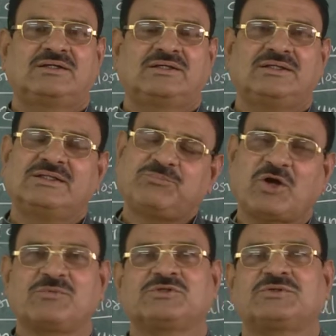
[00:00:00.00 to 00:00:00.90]
in the
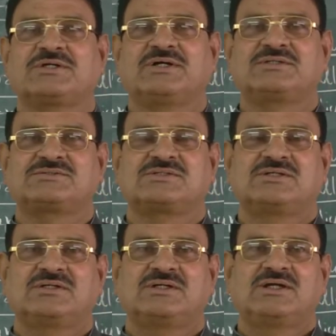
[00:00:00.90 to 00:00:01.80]
pharmaceuticals.
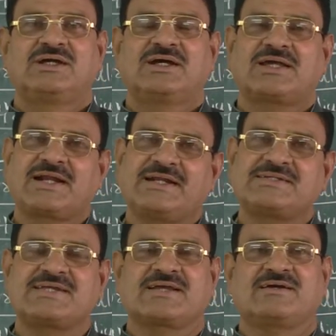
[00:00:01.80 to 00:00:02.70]
Credit
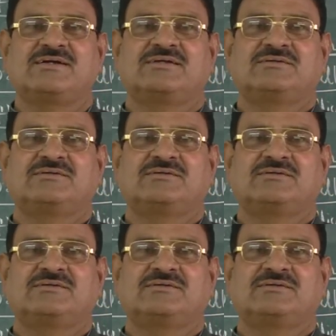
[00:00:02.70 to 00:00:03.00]
second.